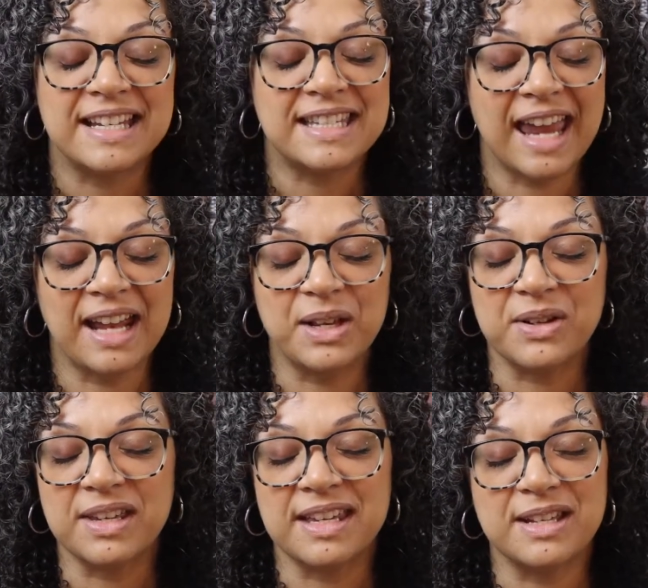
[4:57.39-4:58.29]

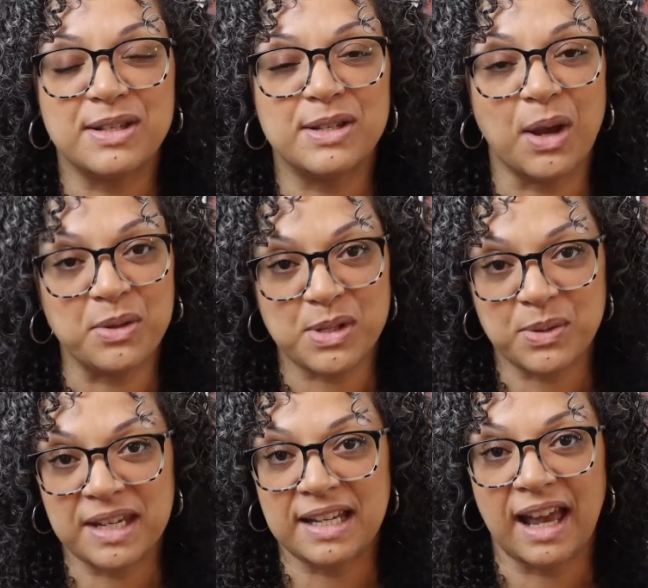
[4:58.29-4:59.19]
Daniel is so
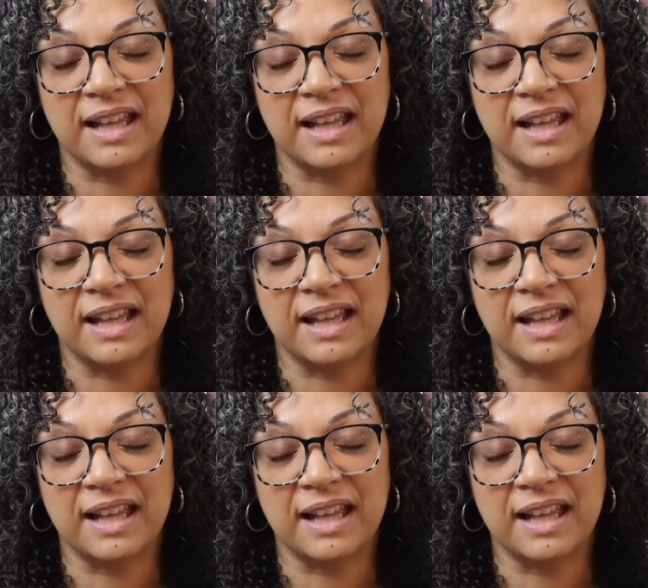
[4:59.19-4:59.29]
sweet.